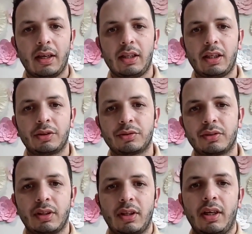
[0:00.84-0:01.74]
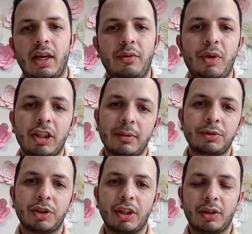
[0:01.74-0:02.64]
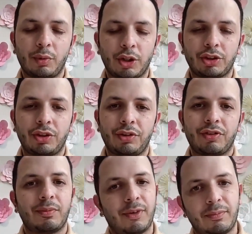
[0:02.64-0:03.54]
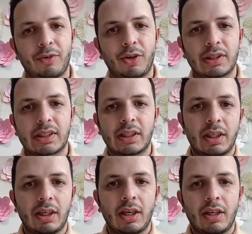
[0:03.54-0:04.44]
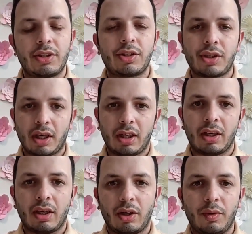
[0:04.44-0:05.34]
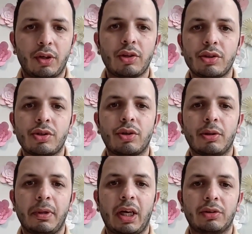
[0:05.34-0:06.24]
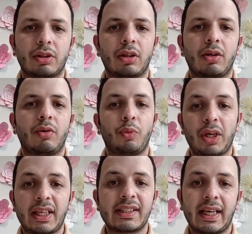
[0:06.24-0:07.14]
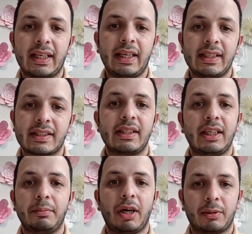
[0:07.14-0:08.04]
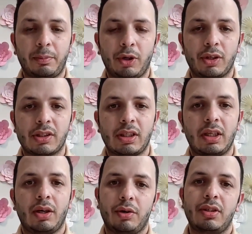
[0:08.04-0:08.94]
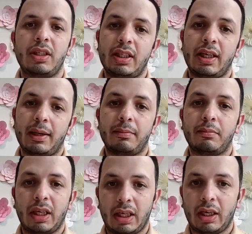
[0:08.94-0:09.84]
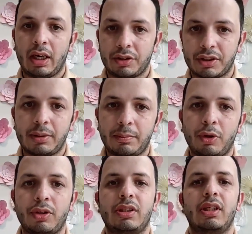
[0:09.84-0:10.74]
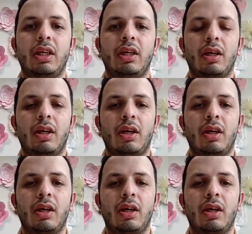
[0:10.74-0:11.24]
Hello, and welcome to another walkthrough from Wonks. Today, we're going to talk about what exactly is DMARC policy or DMARC policy,